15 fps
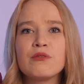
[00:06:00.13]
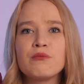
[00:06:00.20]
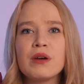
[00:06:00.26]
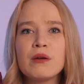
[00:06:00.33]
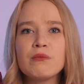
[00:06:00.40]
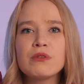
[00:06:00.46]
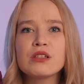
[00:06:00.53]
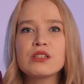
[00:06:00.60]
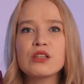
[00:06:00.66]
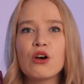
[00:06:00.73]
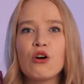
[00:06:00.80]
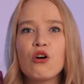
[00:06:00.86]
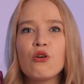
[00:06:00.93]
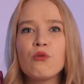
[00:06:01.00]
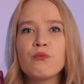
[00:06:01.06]
remembers
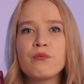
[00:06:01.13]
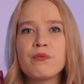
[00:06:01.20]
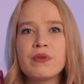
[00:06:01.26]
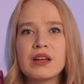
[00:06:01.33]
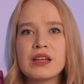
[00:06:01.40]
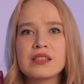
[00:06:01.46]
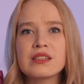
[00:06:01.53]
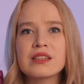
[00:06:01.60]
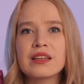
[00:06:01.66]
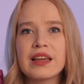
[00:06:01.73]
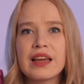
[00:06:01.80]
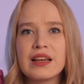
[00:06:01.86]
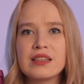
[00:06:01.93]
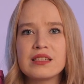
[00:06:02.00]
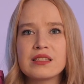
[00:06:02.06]
all pressed
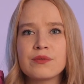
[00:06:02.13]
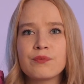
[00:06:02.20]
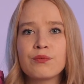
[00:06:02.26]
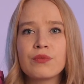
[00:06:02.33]
keys.